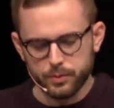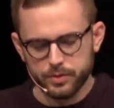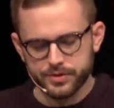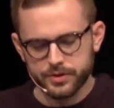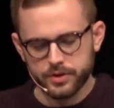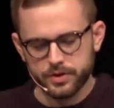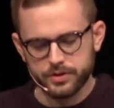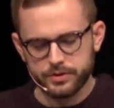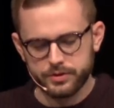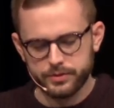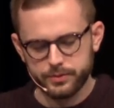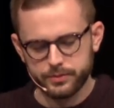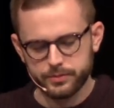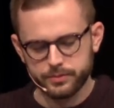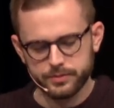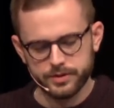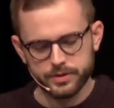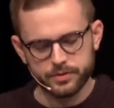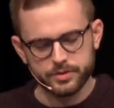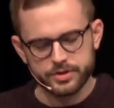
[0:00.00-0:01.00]
was going
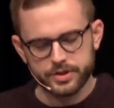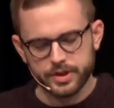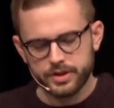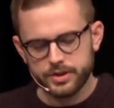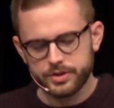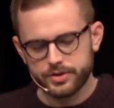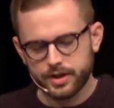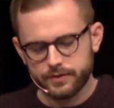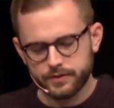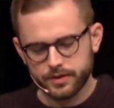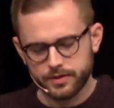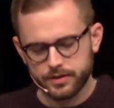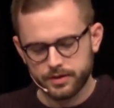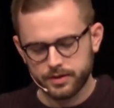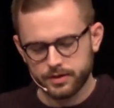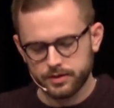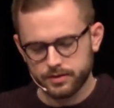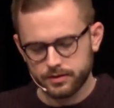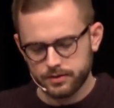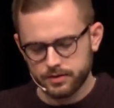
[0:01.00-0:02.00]
to change
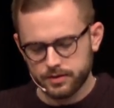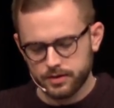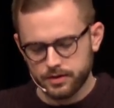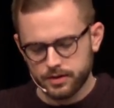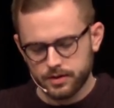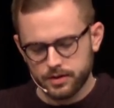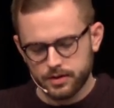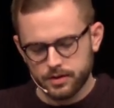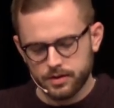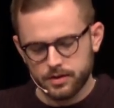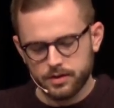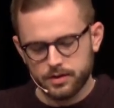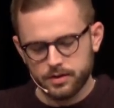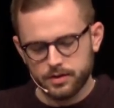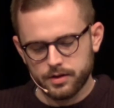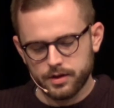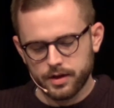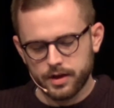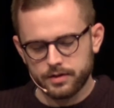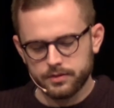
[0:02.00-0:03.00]
everything.
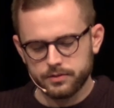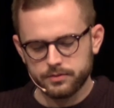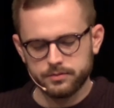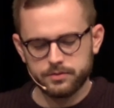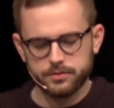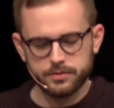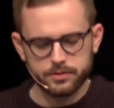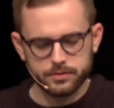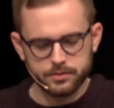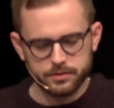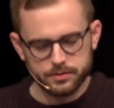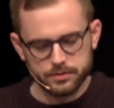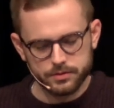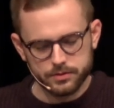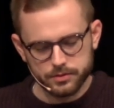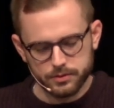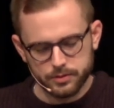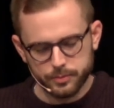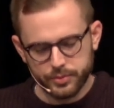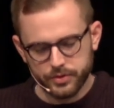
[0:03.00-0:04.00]
And
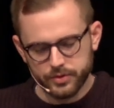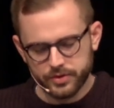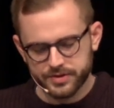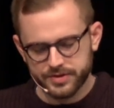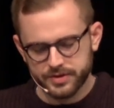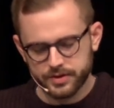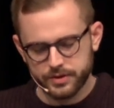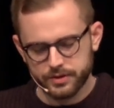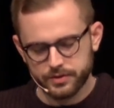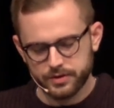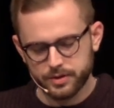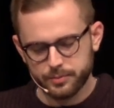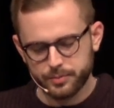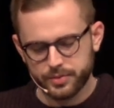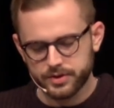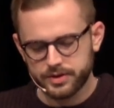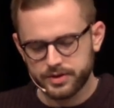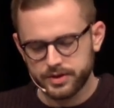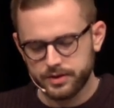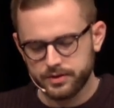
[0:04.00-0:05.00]
computer security in
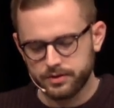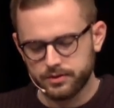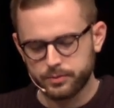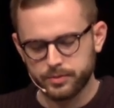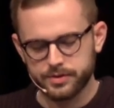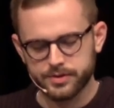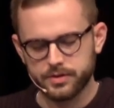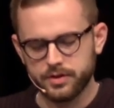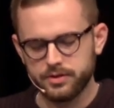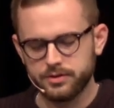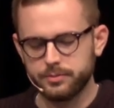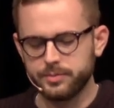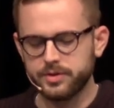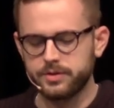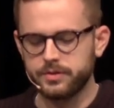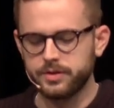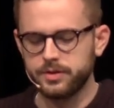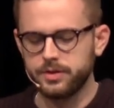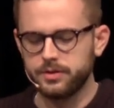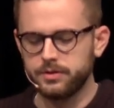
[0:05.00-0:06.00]
particular was going to
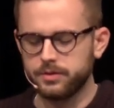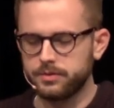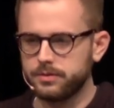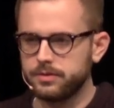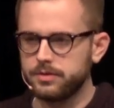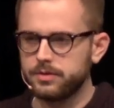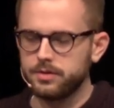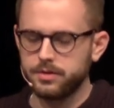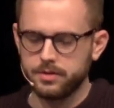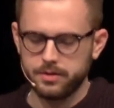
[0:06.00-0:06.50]
be critical.